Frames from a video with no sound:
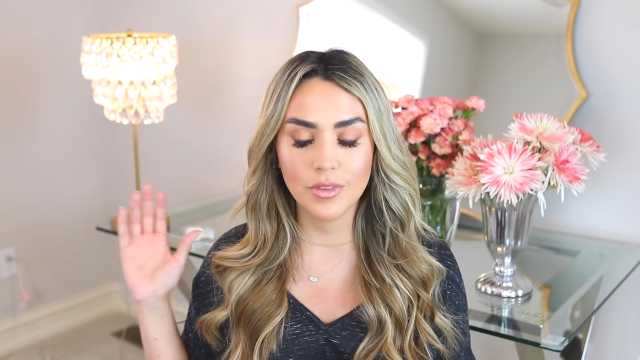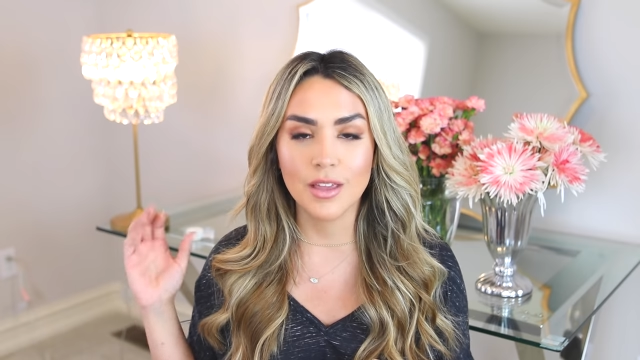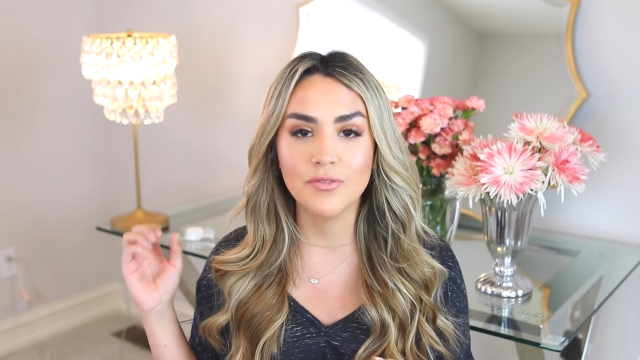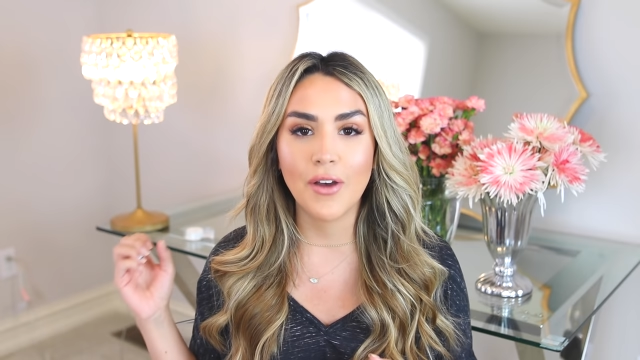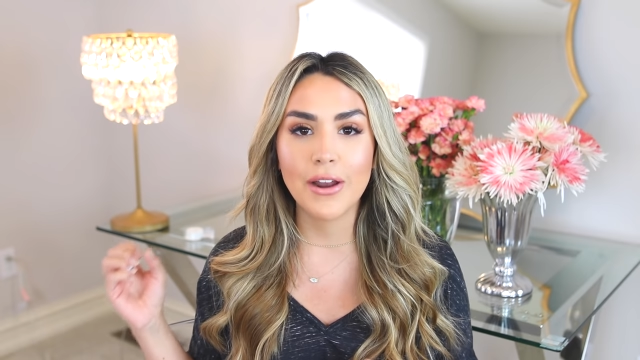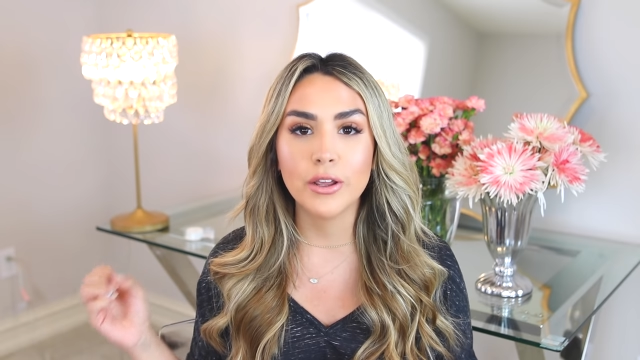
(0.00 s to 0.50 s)

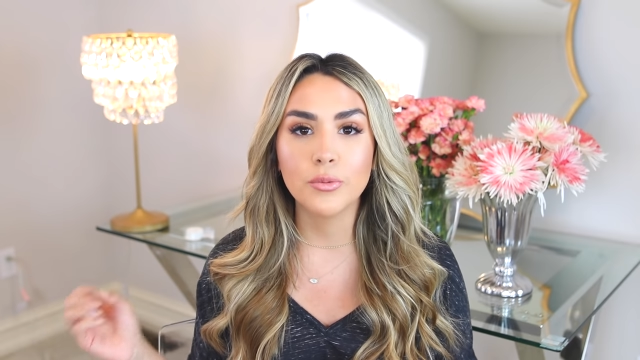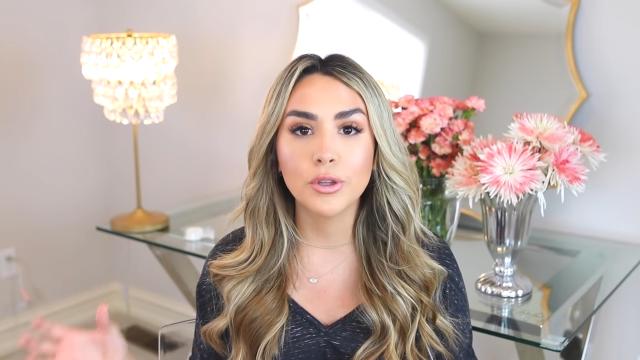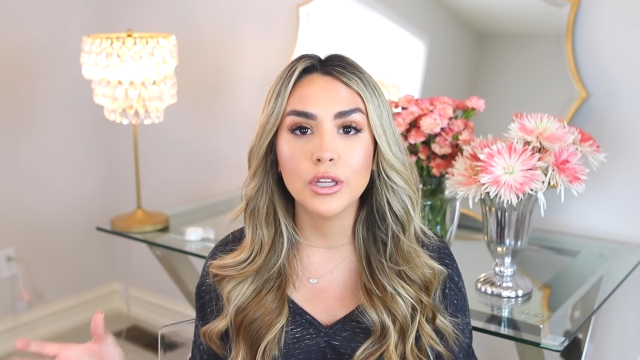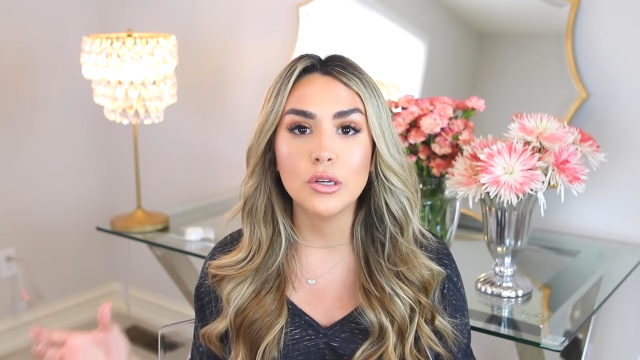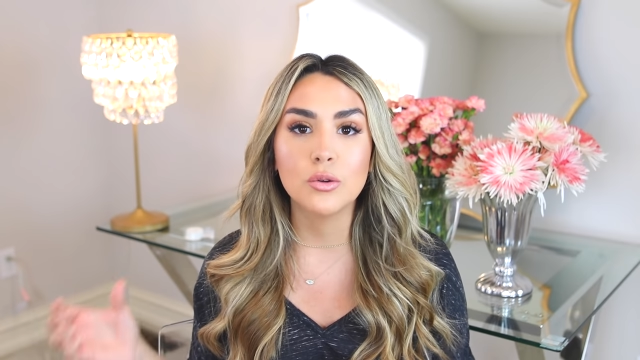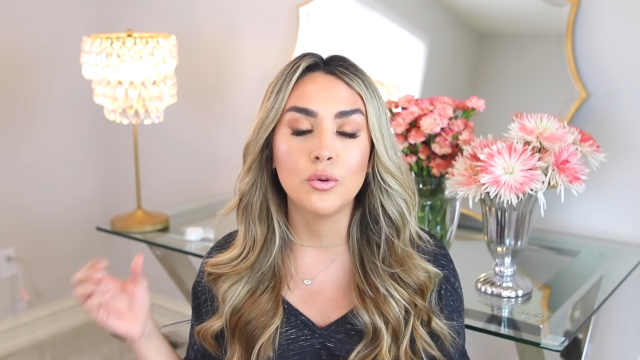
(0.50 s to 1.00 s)
and finding
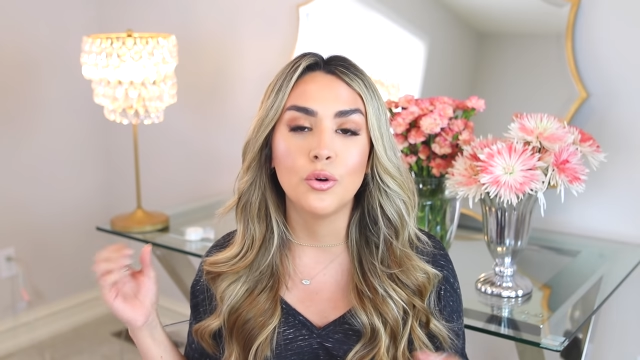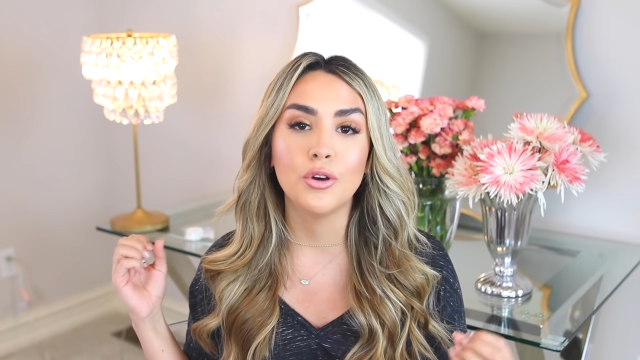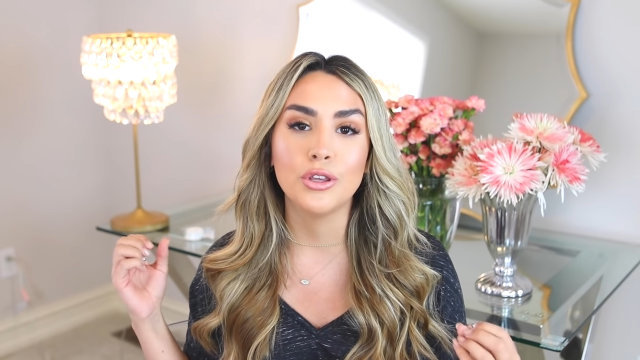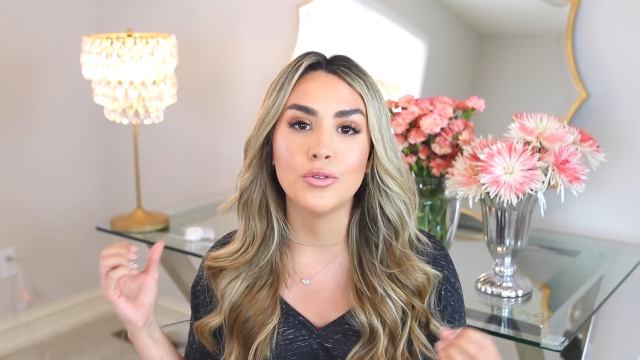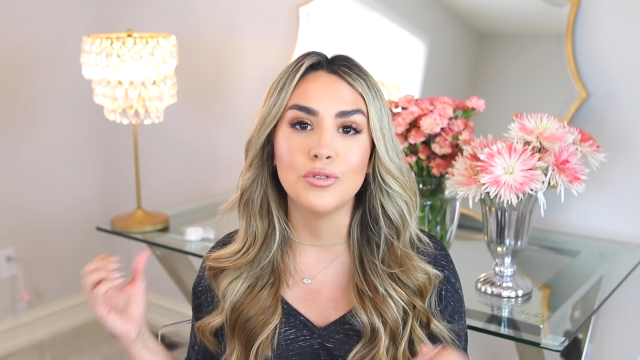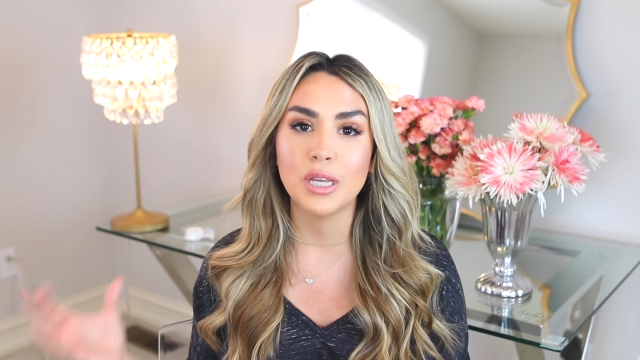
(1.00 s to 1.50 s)
really cool,
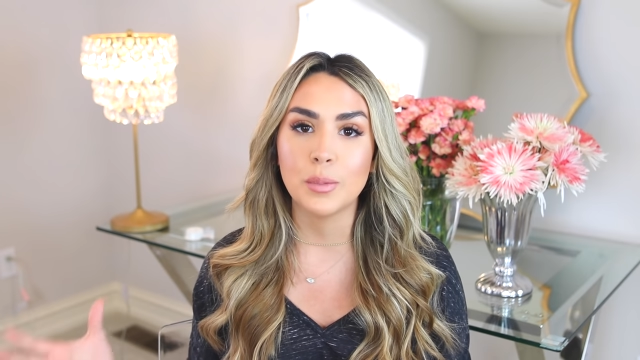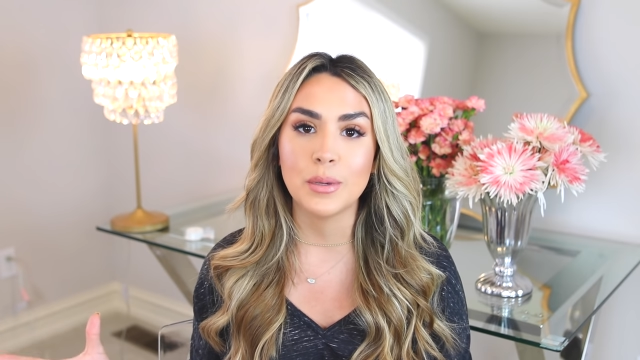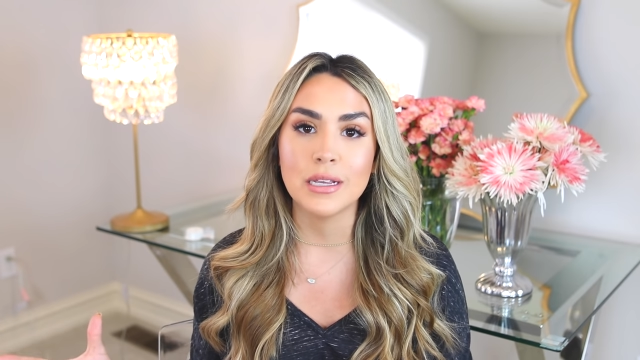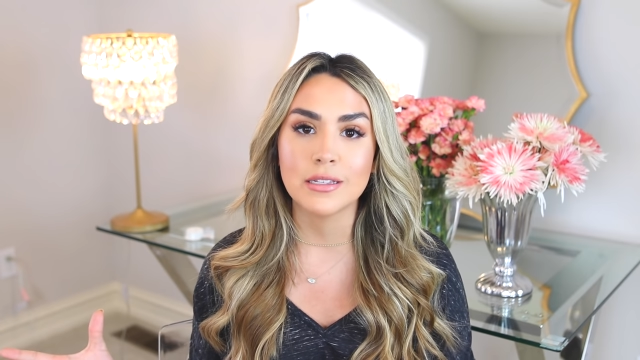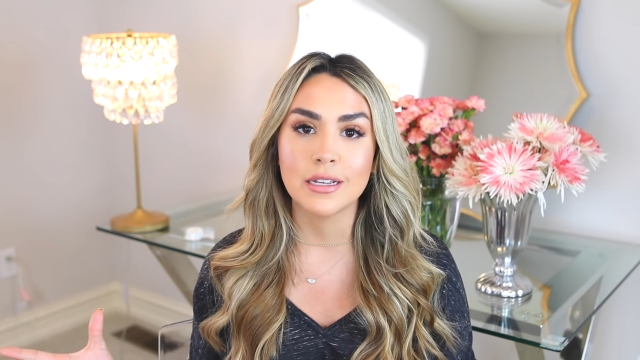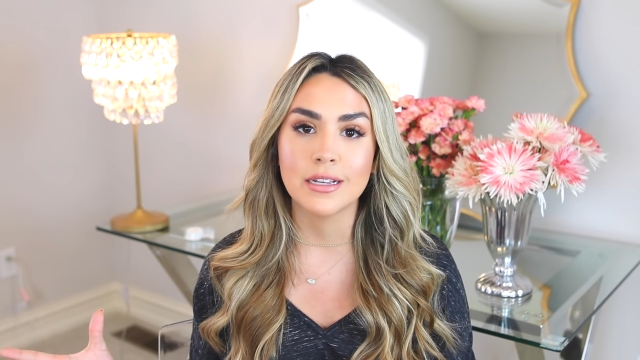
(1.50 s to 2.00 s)
unique
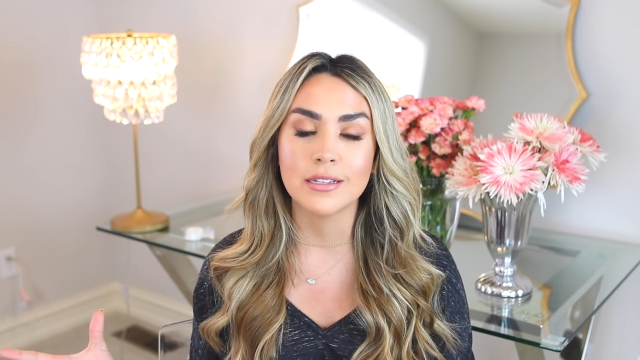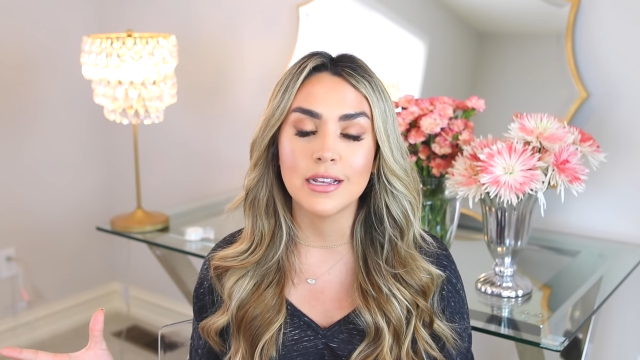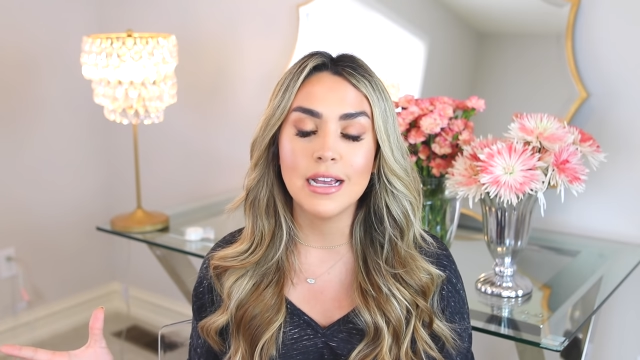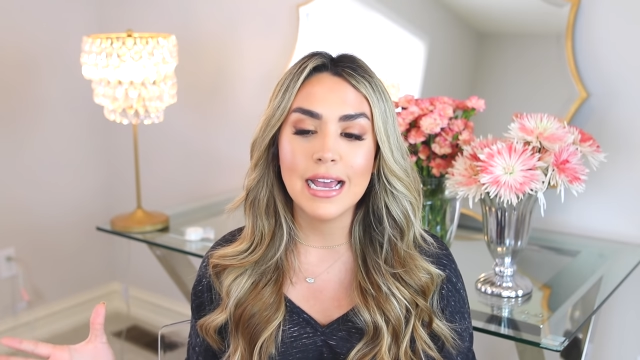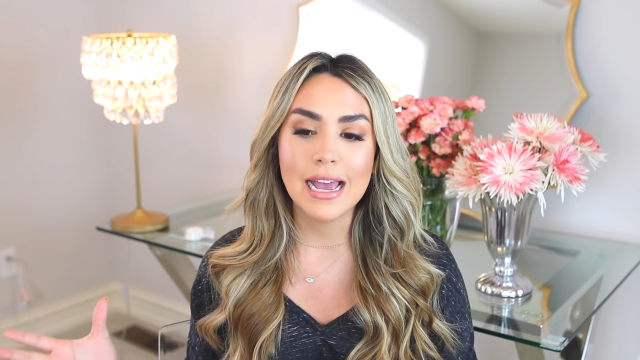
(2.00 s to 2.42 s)
pieces,